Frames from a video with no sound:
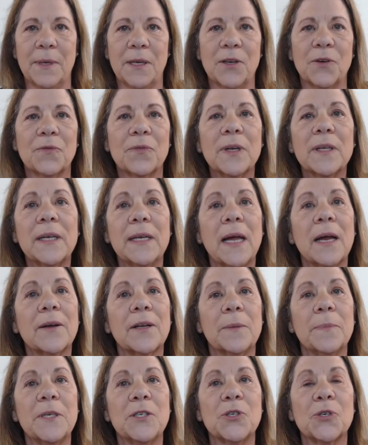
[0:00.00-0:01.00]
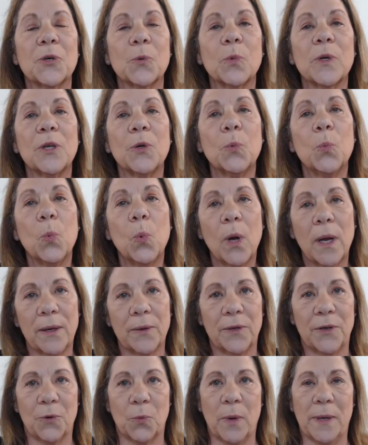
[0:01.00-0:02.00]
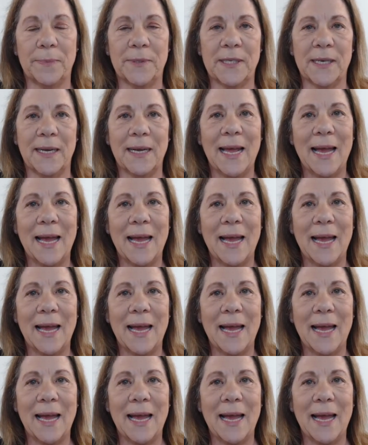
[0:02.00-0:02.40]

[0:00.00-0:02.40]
and you're really not going to be sure what you want on your website